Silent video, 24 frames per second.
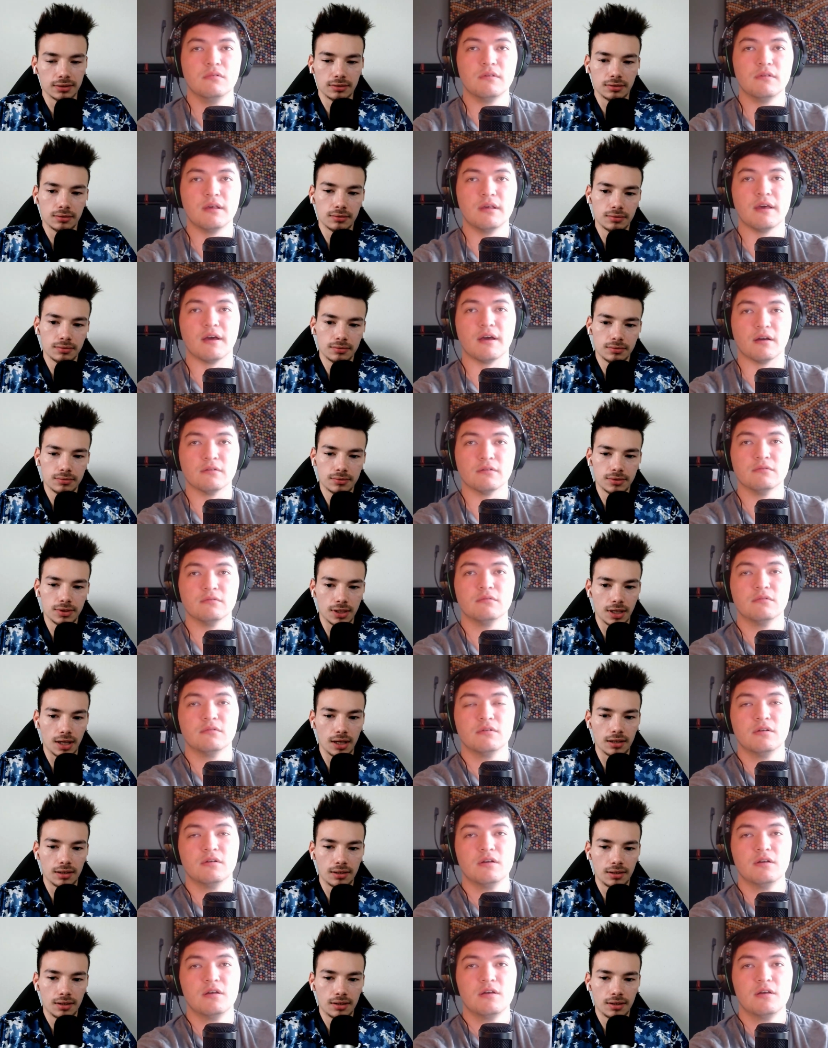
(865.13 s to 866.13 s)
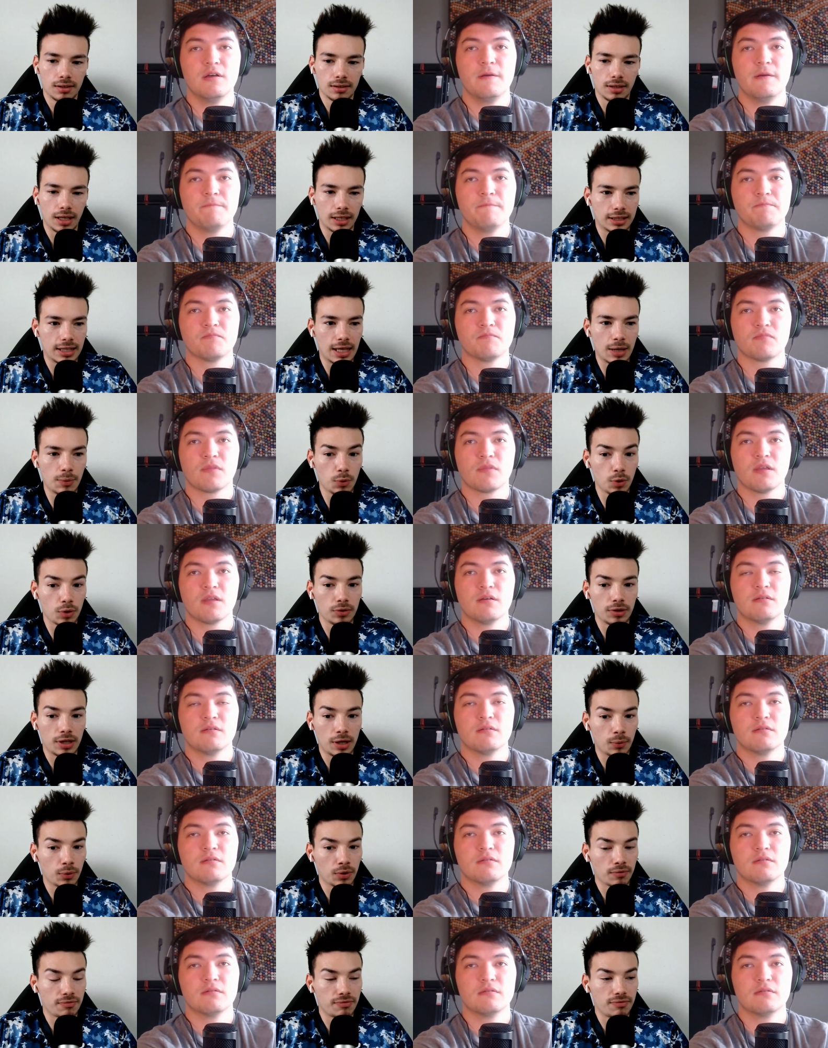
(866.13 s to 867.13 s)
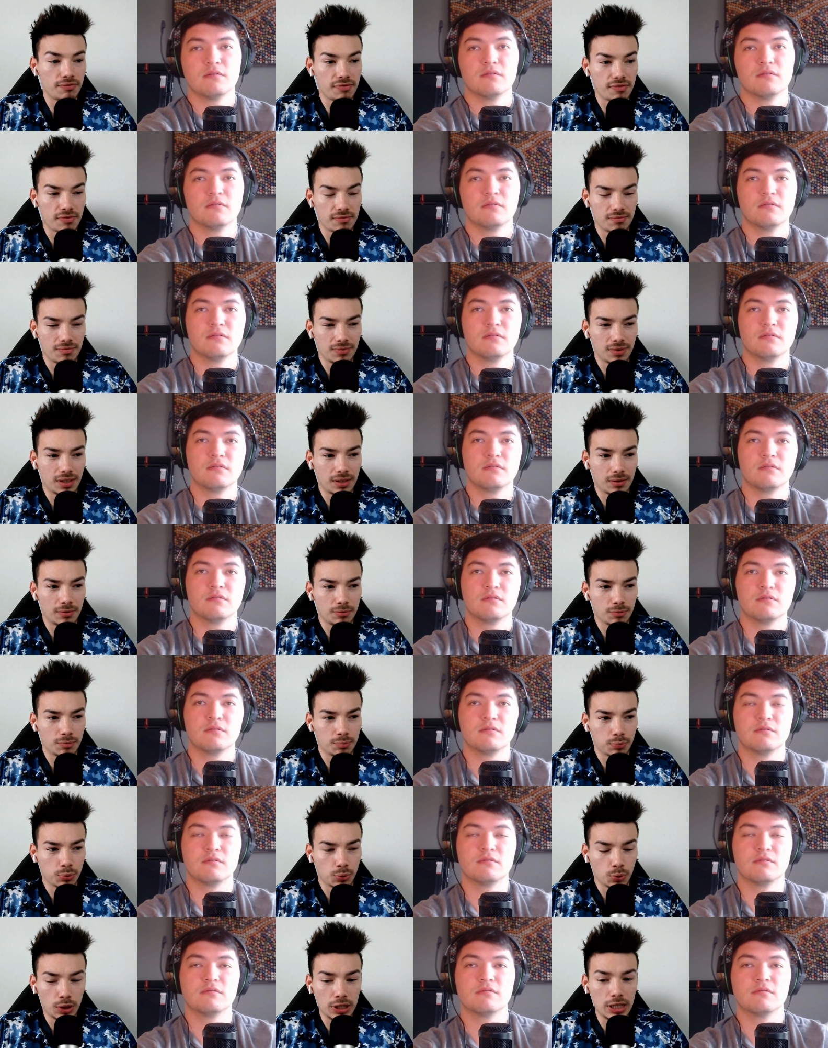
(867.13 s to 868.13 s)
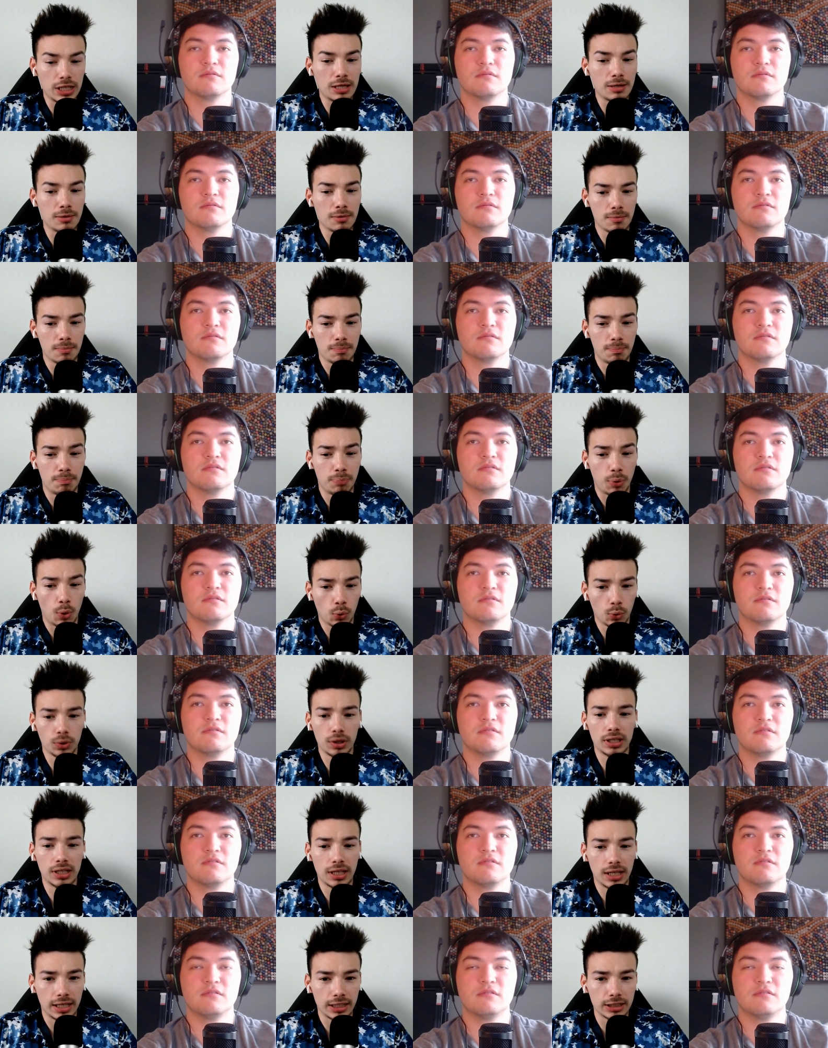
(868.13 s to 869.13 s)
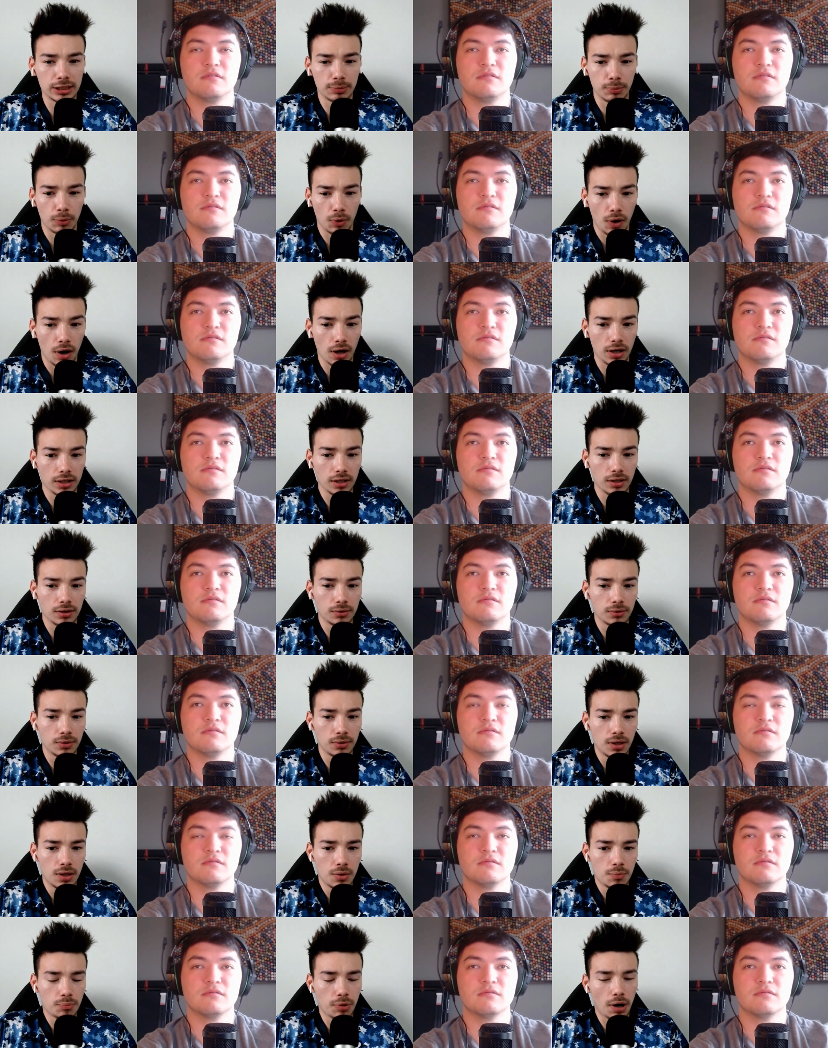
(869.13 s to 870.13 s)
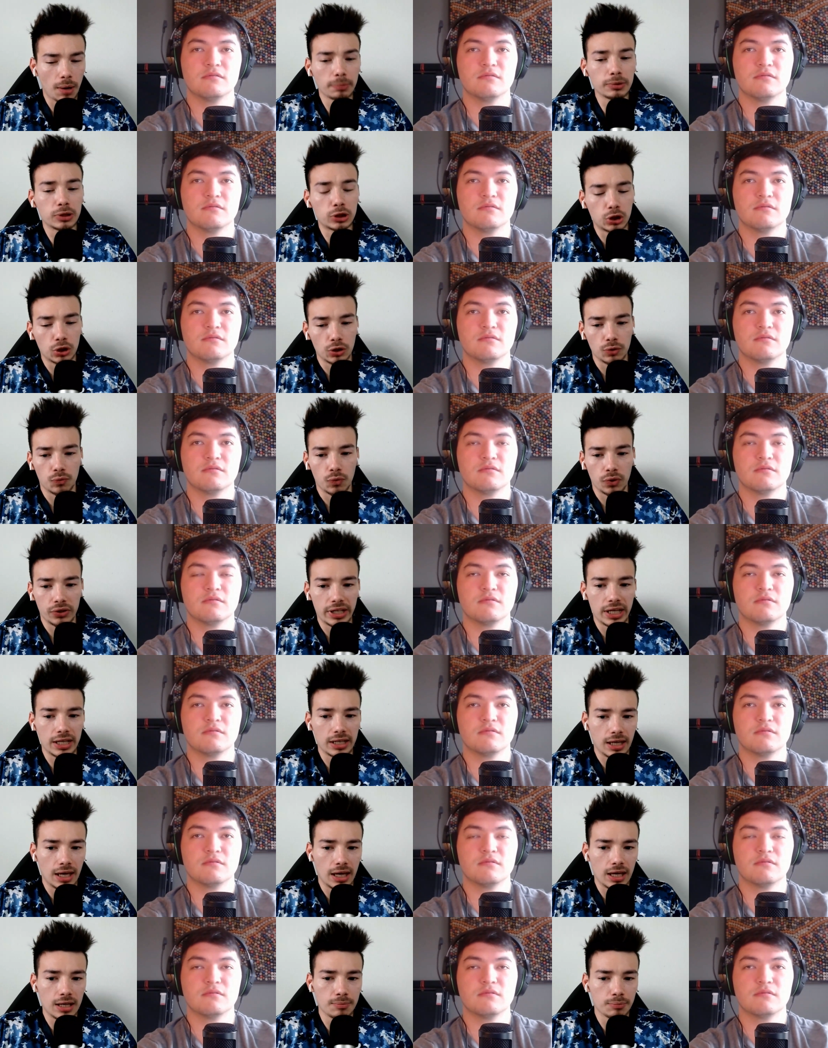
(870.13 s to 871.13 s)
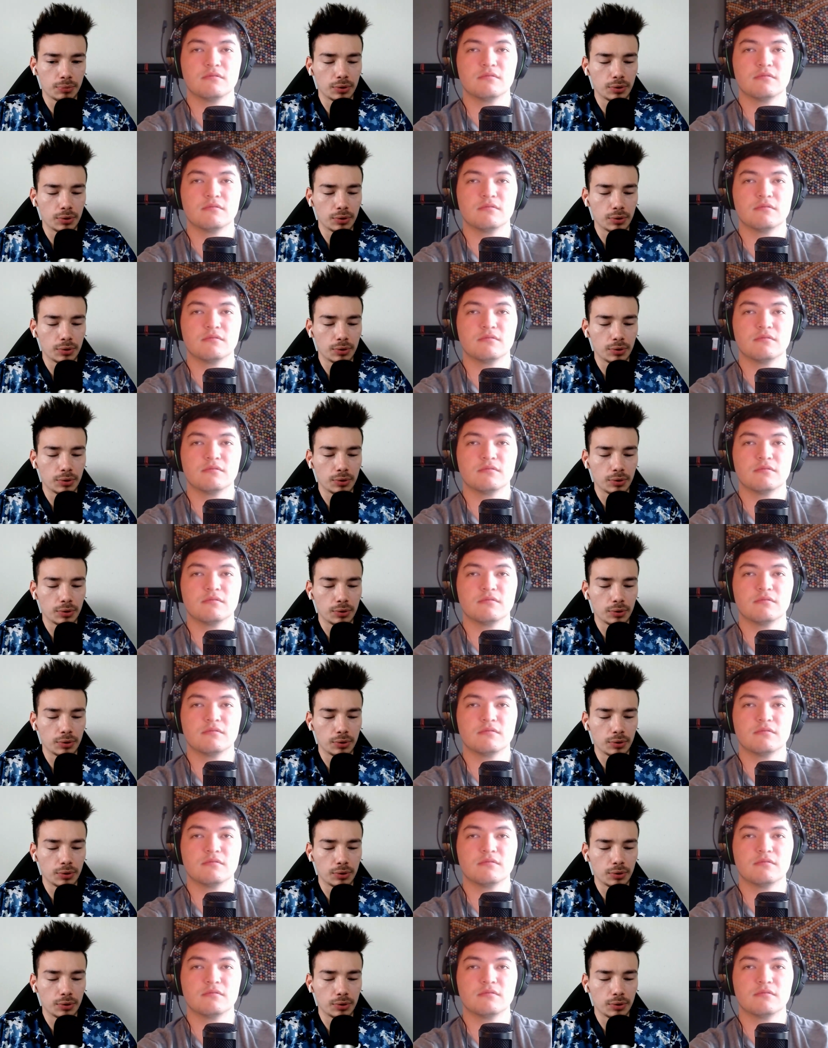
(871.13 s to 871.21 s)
Speaker 1: Yeah, today, like they were they were pretty boring against Morocco. Probably should have won that game,